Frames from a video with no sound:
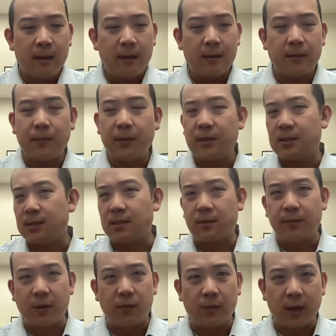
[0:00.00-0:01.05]
That brings us to
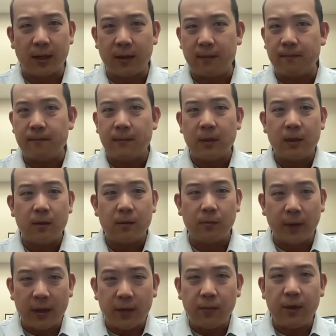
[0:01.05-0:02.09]
being ready.
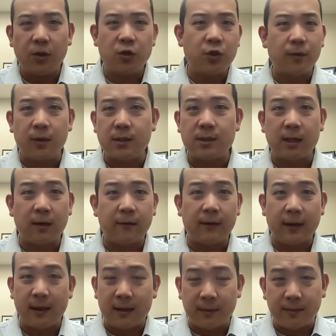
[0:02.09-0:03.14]
When we are showing ourselves
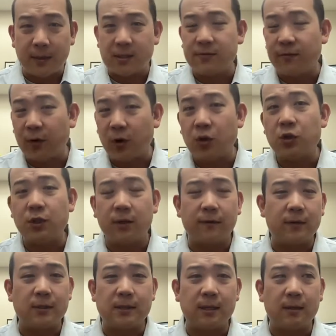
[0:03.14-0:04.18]
in the best version of
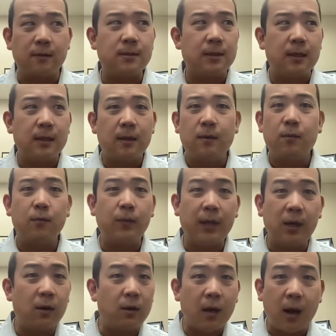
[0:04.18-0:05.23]
ourselves,
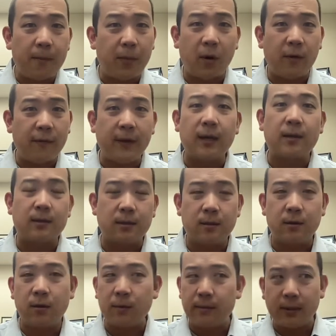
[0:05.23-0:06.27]
we are not perfect.
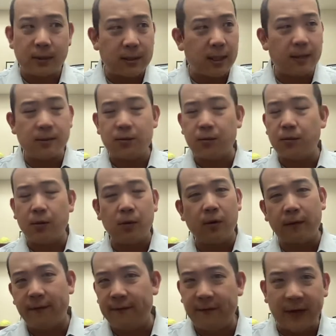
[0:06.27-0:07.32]
There are going to be times when we're going
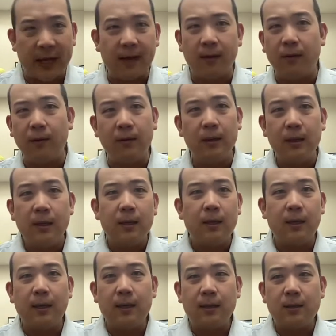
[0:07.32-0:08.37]
to fail,
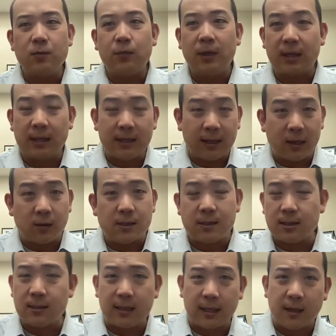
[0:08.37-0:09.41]
and we can get our,
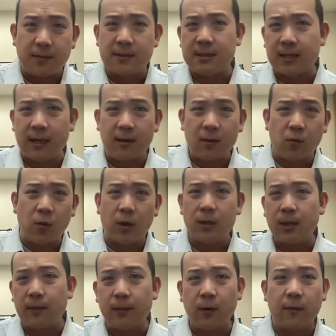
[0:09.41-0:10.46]
get upset and worked
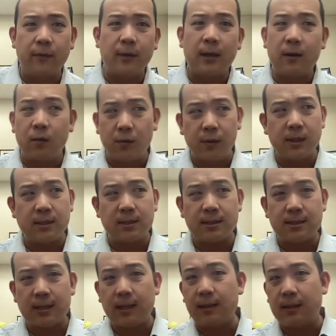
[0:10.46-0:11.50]
up over that, or we could
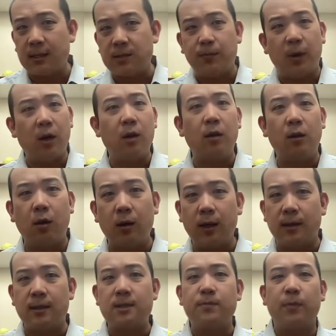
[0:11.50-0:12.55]
just say that's part of
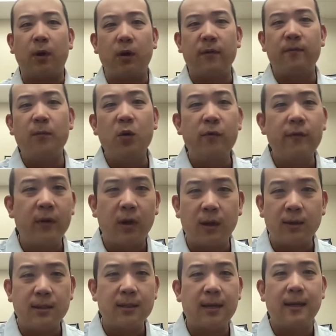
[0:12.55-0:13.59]
learning. That's part of moving
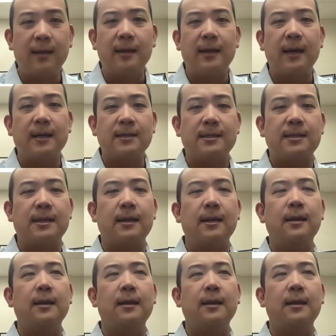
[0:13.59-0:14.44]
on to that next